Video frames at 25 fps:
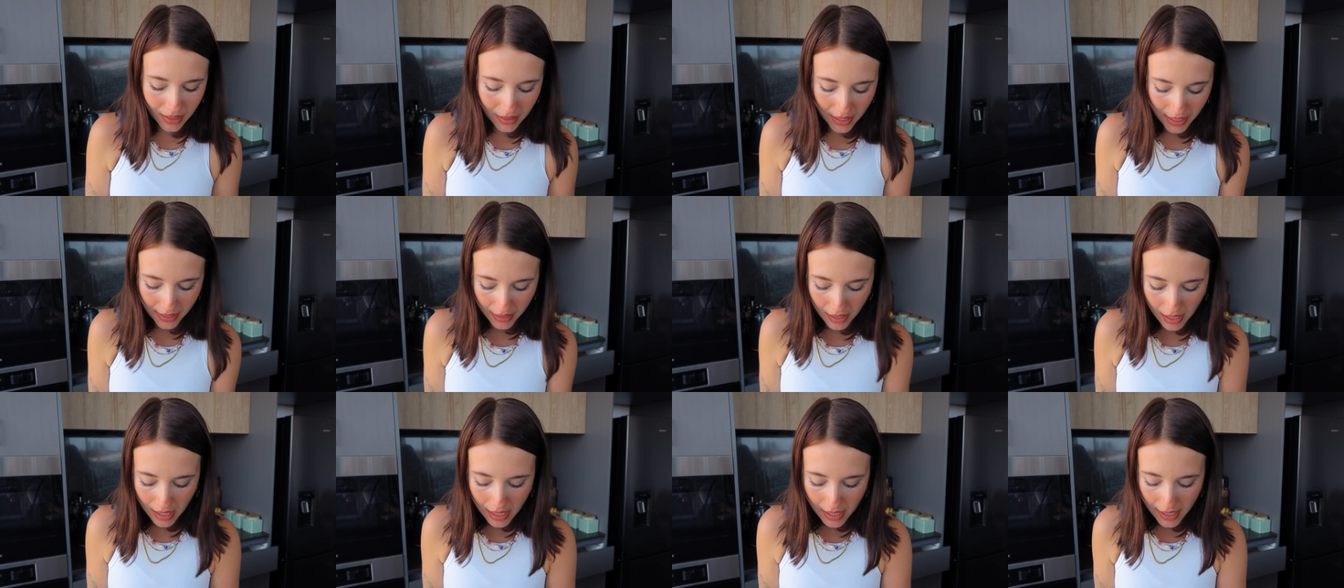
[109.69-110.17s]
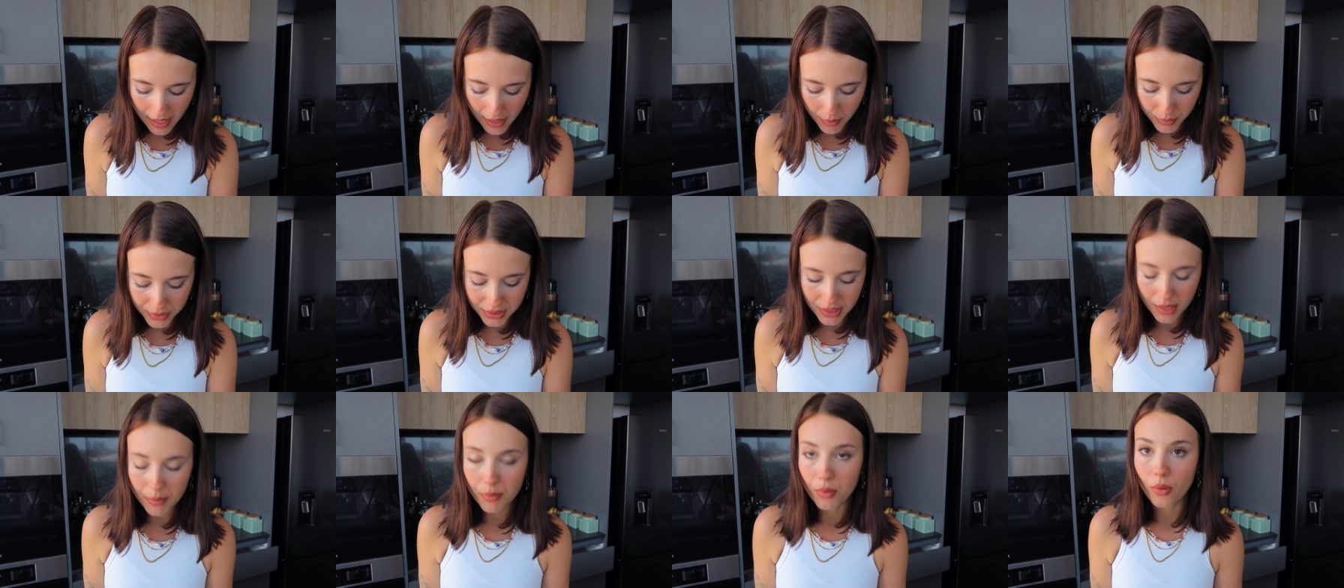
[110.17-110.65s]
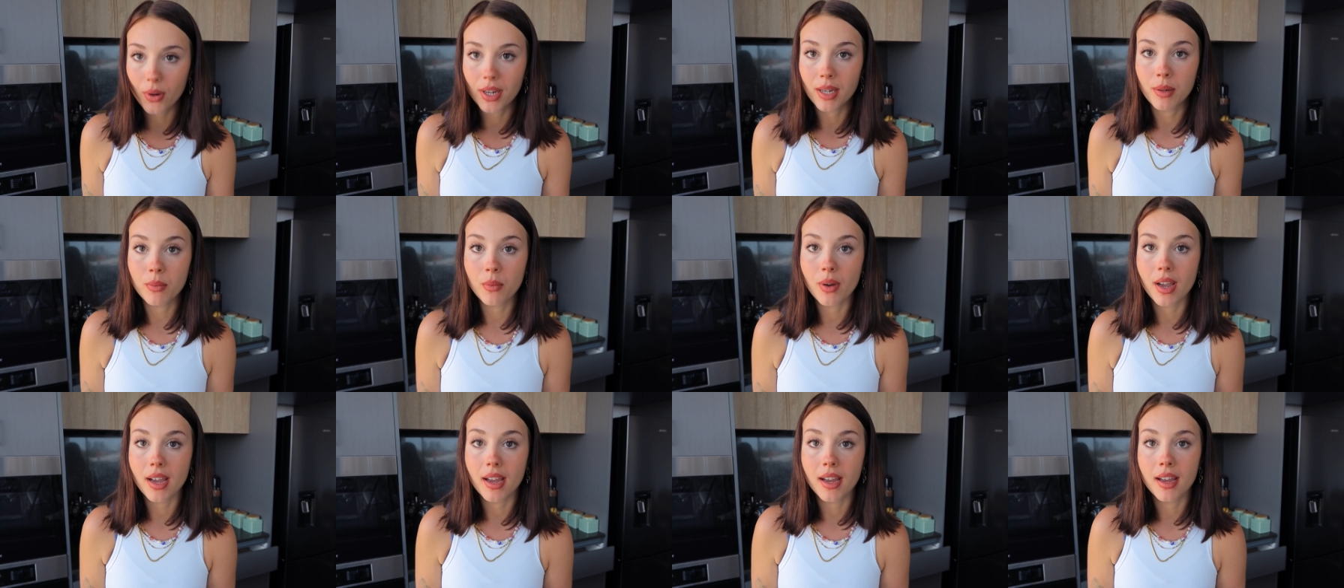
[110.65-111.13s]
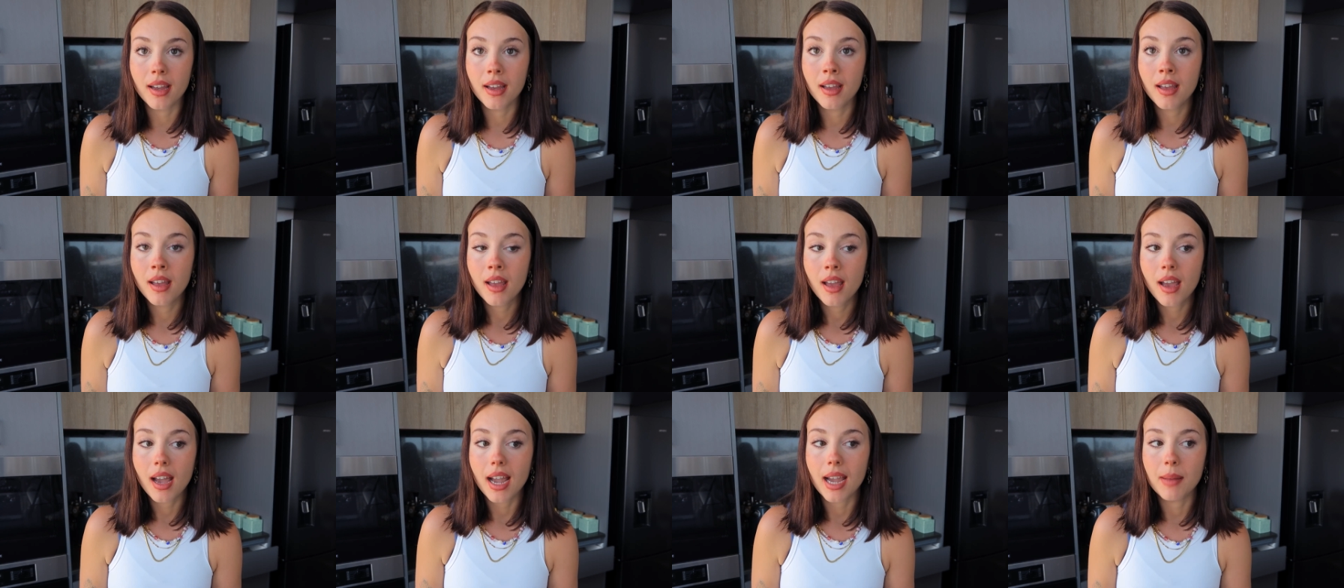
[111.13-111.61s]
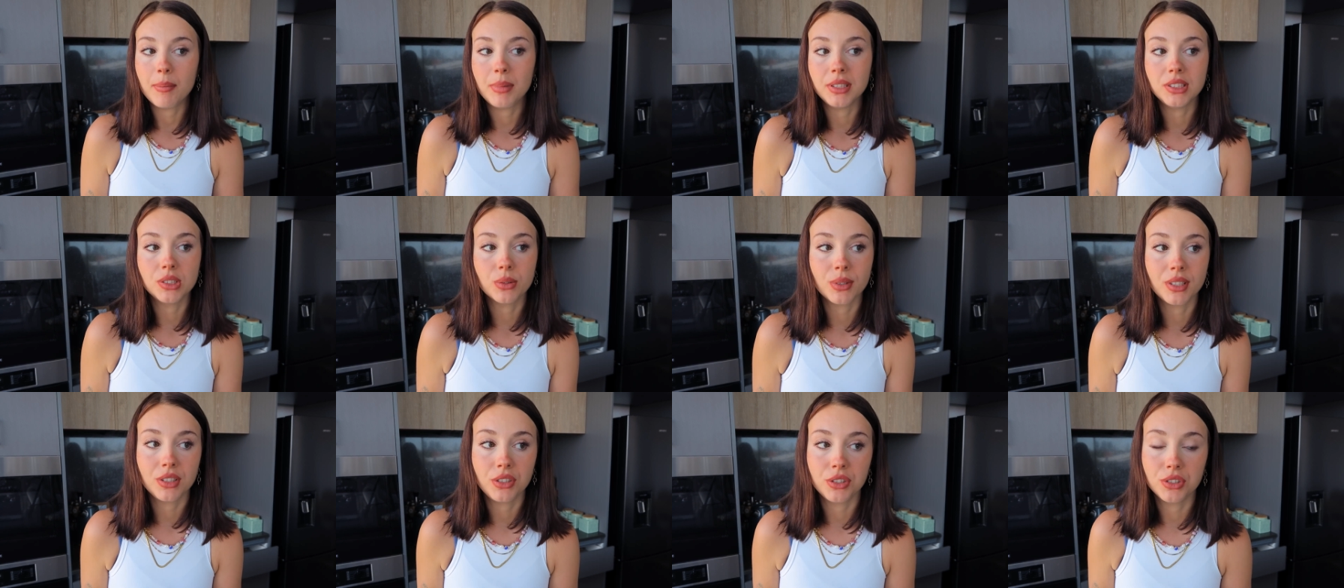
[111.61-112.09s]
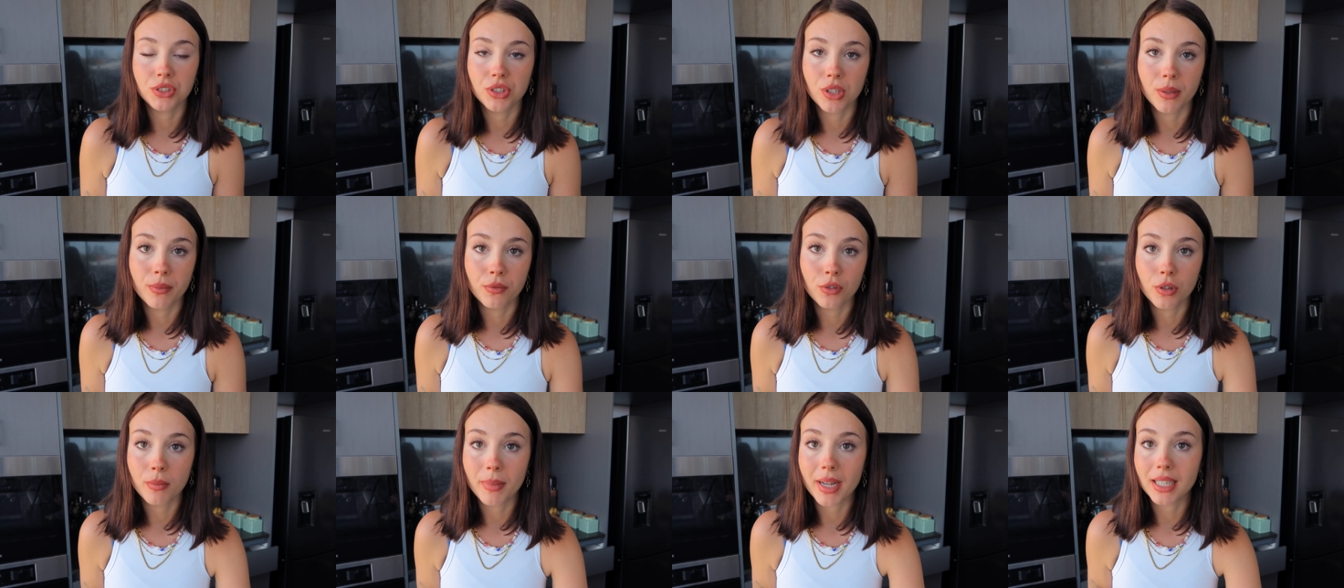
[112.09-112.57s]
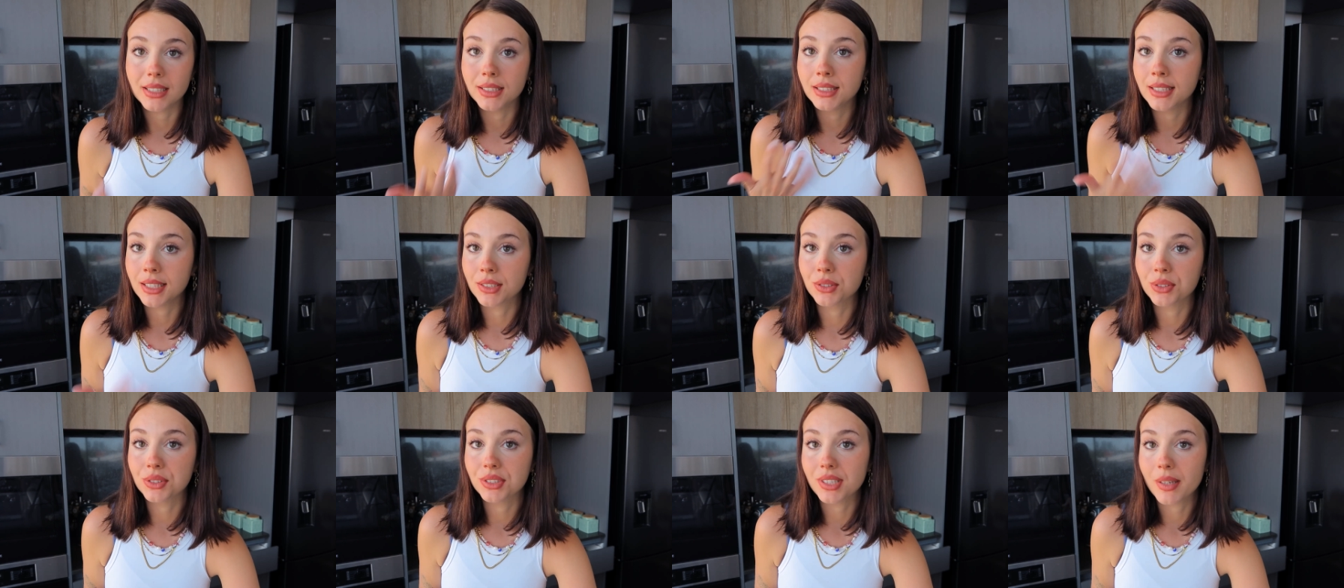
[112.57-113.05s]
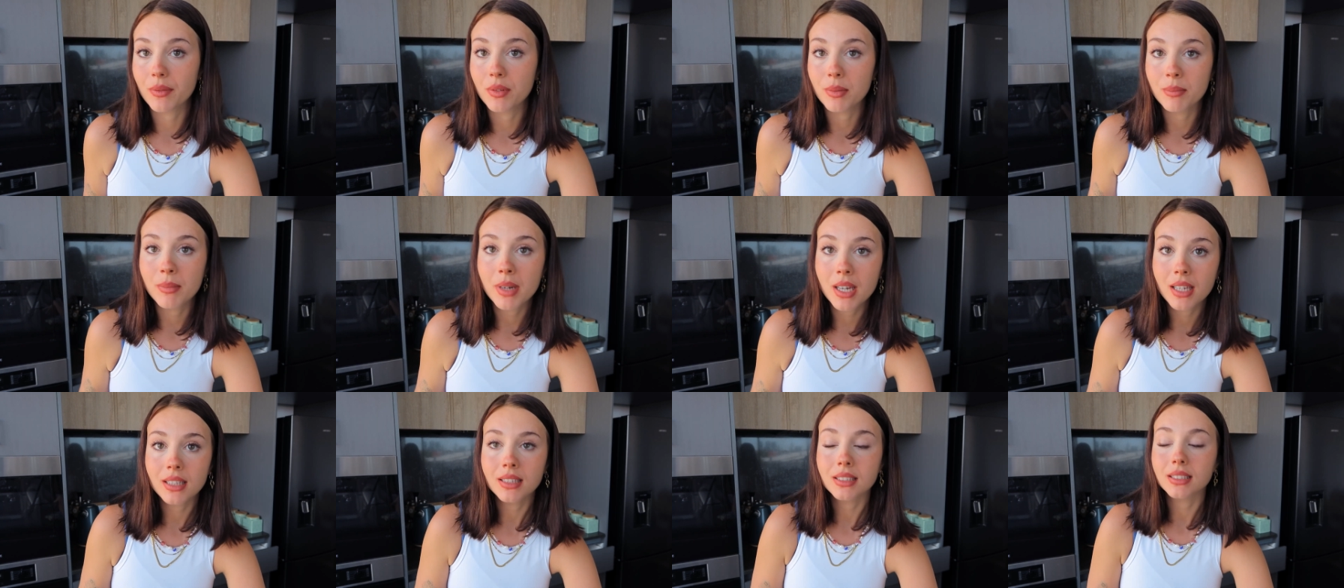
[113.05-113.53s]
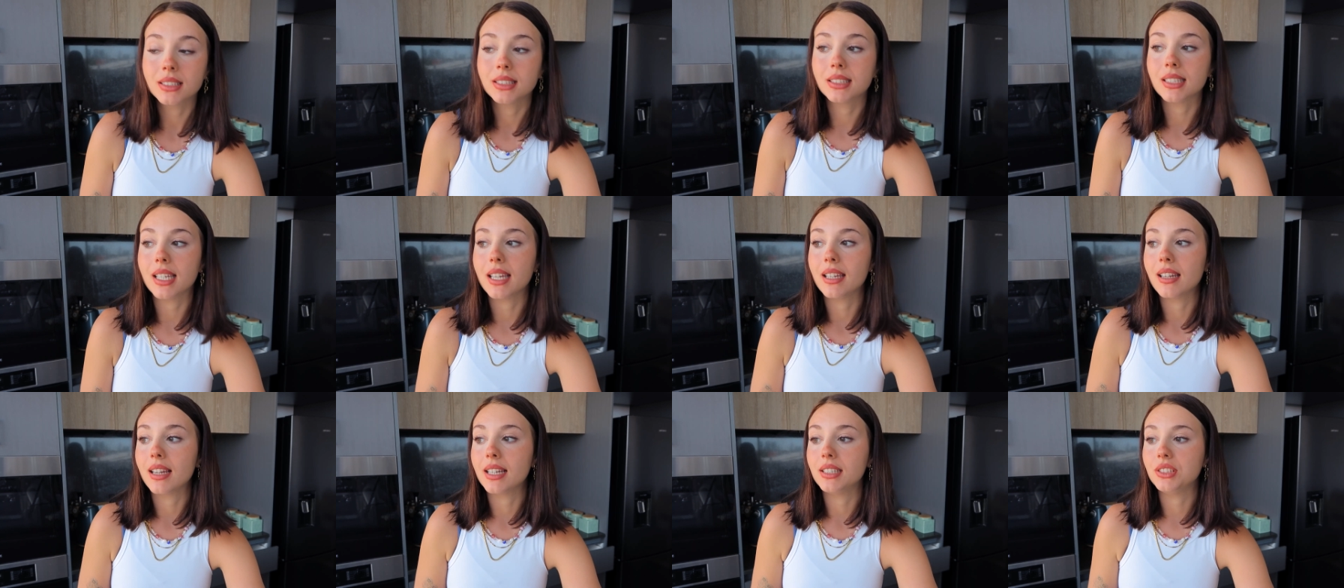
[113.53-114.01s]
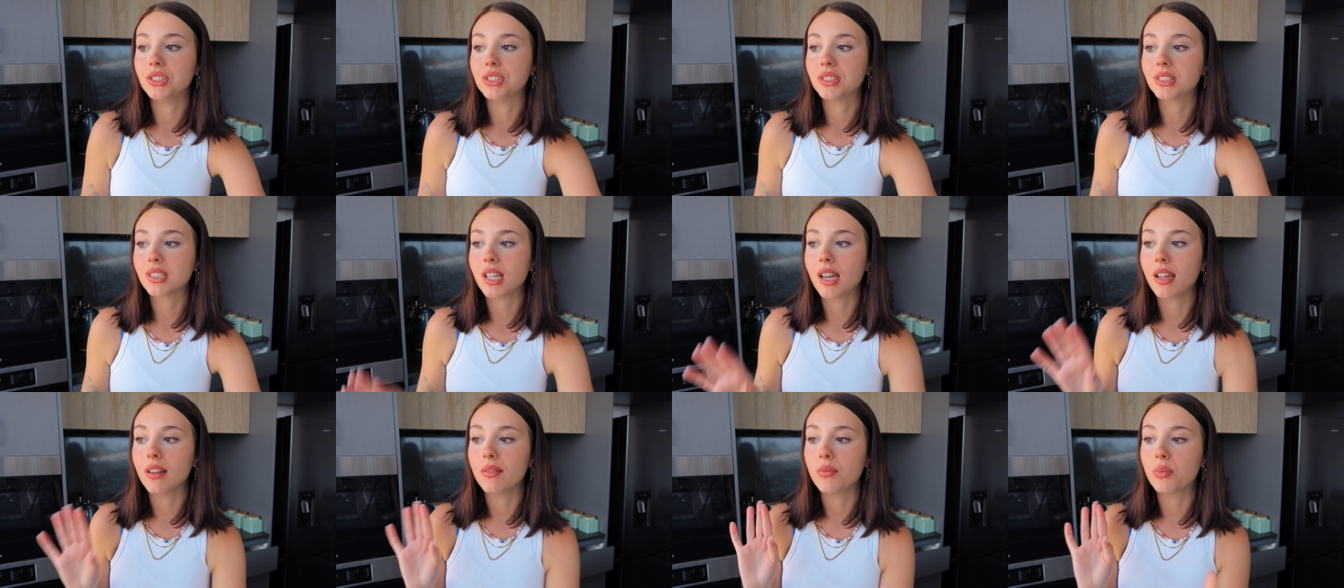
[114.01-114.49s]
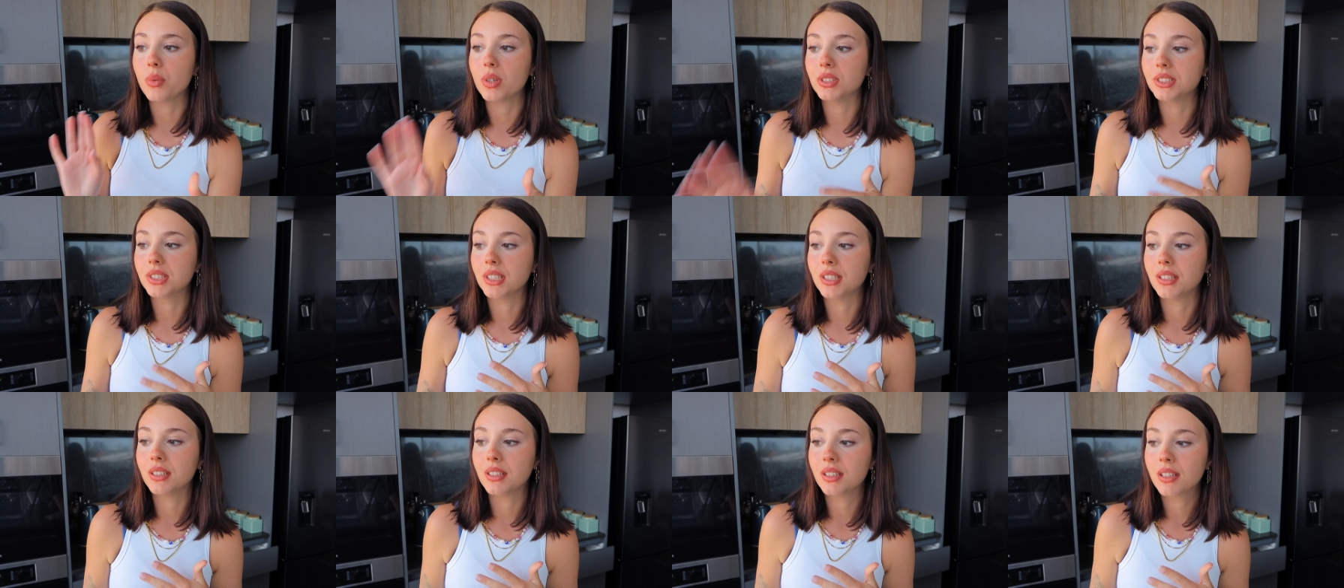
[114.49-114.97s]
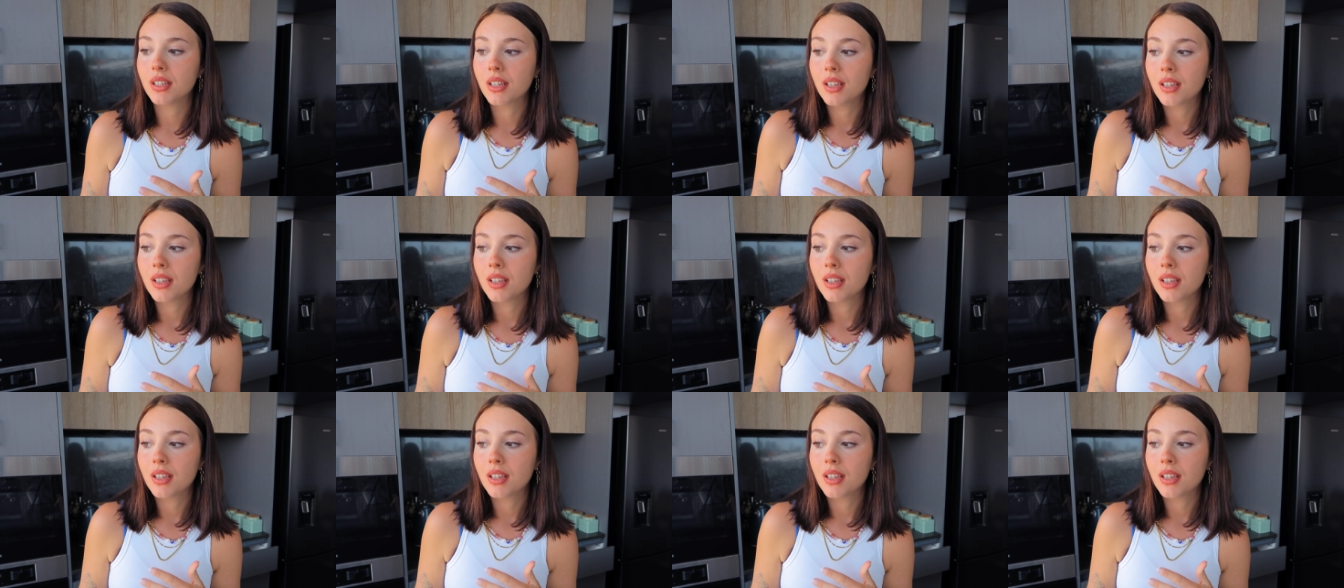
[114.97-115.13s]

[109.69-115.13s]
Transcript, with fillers: Like, I was at a point where I'd been doing YouTube for about six or seven months and I just kind of wasn't